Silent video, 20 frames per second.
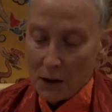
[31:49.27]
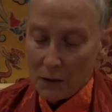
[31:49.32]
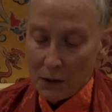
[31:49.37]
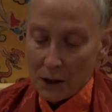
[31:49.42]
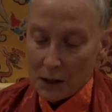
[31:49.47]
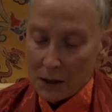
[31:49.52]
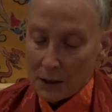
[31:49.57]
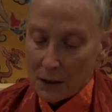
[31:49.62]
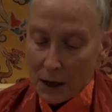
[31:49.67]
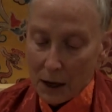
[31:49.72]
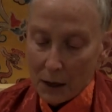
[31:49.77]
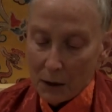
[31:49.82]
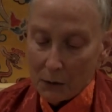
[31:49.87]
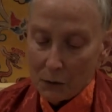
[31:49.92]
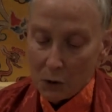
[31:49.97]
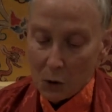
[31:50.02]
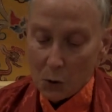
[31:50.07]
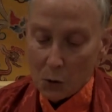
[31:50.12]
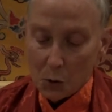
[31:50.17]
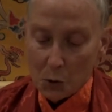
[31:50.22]
that none
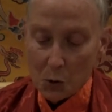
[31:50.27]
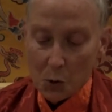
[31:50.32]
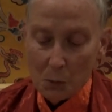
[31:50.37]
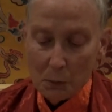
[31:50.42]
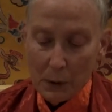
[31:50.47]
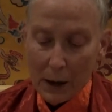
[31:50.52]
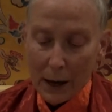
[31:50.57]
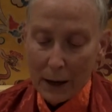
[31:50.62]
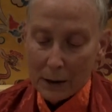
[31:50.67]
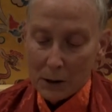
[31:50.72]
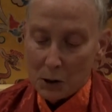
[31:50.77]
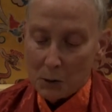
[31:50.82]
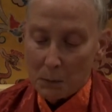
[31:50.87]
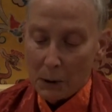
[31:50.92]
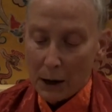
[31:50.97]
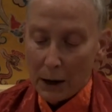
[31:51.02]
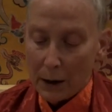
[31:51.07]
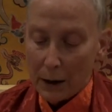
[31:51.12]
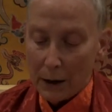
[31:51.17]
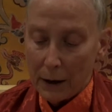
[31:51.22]
of those who passed
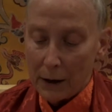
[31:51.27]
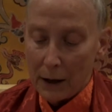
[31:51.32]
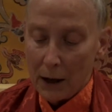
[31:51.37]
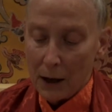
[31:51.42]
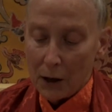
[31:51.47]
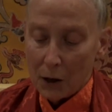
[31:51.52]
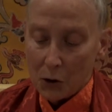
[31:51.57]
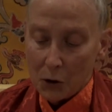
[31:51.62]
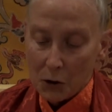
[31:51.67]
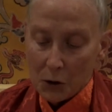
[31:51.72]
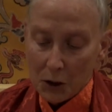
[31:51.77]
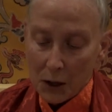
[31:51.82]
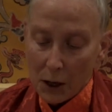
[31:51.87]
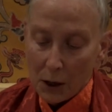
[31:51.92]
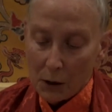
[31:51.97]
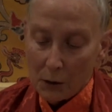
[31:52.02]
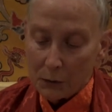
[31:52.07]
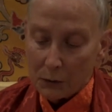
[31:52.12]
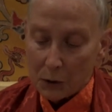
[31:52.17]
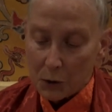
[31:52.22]
by could
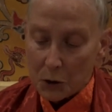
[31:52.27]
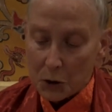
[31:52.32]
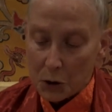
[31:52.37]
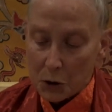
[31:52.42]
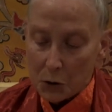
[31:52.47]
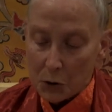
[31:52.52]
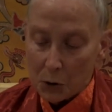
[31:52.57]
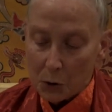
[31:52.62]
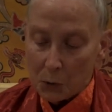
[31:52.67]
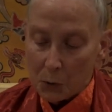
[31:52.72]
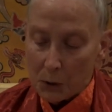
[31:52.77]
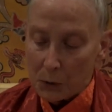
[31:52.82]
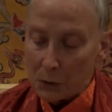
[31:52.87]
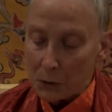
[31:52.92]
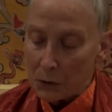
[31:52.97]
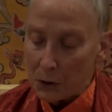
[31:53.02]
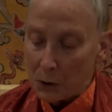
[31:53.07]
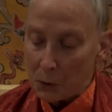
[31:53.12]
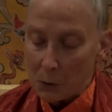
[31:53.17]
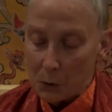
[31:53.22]
tell for sure whether
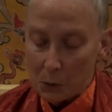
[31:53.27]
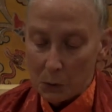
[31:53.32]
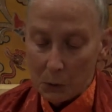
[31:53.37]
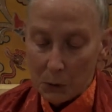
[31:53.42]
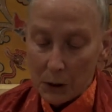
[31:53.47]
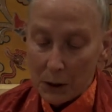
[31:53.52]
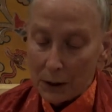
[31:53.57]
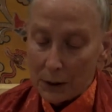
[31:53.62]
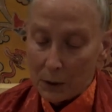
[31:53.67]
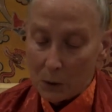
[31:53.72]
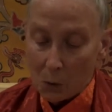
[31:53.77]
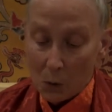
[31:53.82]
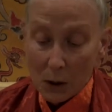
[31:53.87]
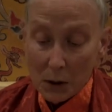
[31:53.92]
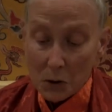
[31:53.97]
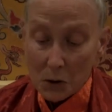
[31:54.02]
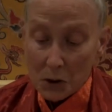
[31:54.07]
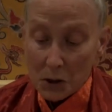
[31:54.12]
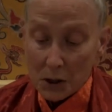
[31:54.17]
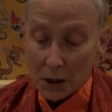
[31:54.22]
there really
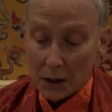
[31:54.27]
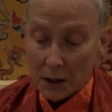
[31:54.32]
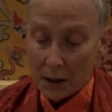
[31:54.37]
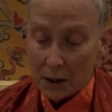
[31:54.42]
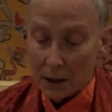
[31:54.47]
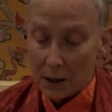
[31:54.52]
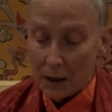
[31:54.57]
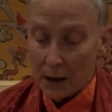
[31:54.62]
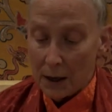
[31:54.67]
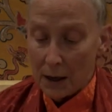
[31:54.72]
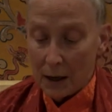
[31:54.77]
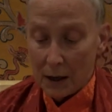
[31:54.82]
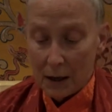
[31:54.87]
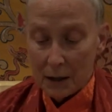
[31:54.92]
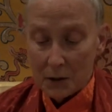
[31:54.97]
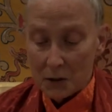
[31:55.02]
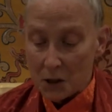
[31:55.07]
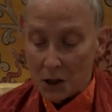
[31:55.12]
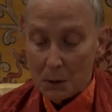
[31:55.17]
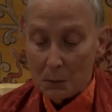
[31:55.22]
was singing
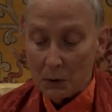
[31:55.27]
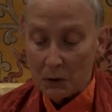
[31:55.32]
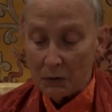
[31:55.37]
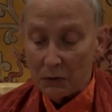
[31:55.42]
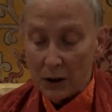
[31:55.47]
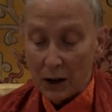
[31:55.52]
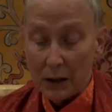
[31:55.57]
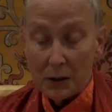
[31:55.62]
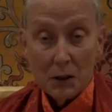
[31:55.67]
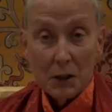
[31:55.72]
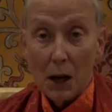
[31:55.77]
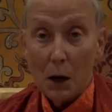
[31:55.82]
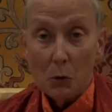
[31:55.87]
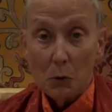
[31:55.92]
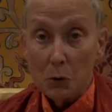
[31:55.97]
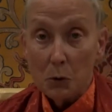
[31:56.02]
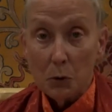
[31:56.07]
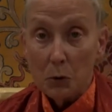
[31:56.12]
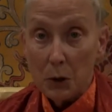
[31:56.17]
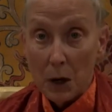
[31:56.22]
in Timofei's
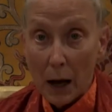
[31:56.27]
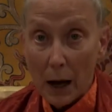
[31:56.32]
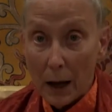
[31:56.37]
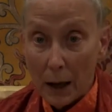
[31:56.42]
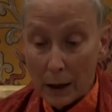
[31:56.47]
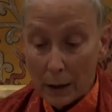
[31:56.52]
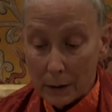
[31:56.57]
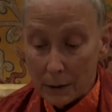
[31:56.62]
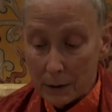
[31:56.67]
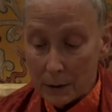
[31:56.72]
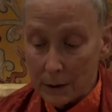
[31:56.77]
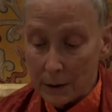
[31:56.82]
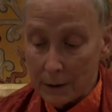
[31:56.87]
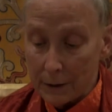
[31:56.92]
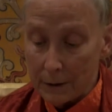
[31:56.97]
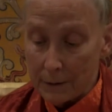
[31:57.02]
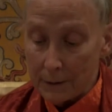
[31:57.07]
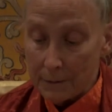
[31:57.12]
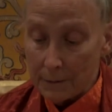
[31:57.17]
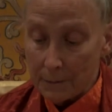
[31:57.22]
house or not.
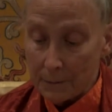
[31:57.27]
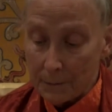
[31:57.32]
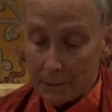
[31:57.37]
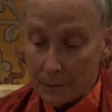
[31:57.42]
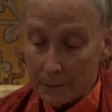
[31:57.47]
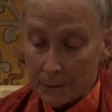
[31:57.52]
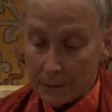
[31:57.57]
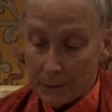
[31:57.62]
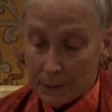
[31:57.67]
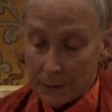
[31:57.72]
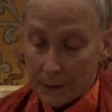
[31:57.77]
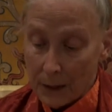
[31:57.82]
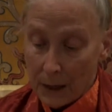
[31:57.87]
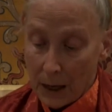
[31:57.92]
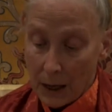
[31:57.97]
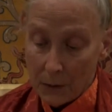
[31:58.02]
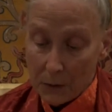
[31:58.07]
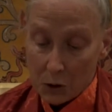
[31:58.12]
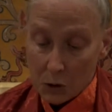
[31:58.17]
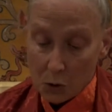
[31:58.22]

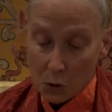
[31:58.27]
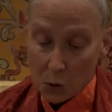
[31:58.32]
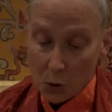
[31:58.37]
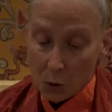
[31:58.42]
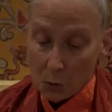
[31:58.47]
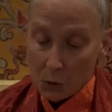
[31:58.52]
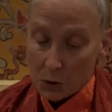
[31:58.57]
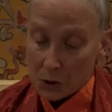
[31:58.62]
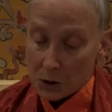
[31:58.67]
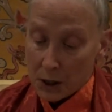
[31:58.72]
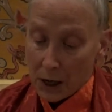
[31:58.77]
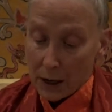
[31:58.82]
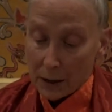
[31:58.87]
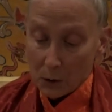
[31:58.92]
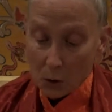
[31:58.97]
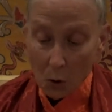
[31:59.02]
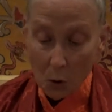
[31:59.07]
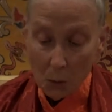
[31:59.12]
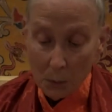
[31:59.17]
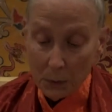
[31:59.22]
And the door was not
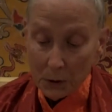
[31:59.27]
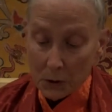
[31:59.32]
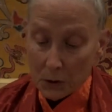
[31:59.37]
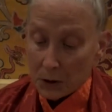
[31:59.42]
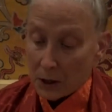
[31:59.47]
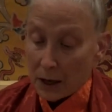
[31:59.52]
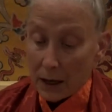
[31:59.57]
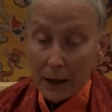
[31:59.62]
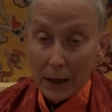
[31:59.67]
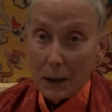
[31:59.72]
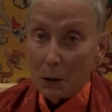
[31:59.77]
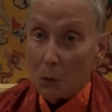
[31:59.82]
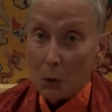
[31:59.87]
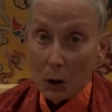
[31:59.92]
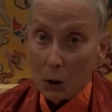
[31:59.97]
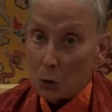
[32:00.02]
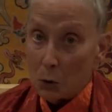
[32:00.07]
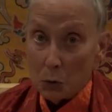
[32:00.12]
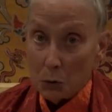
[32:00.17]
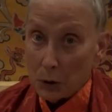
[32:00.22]
open to
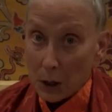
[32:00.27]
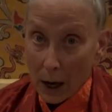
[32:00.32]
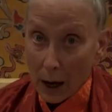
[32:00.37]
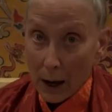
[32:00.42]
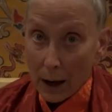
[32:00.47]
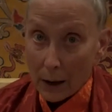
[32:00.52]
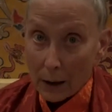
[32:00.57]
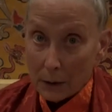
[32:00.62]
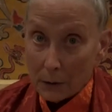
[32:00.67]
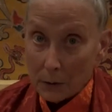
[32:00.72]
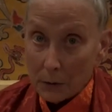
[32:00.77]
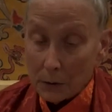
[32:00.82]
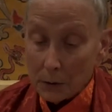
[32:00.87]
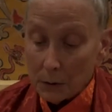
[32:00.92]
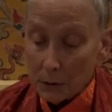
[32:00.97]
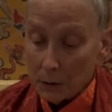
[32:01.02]
anyone who knocked.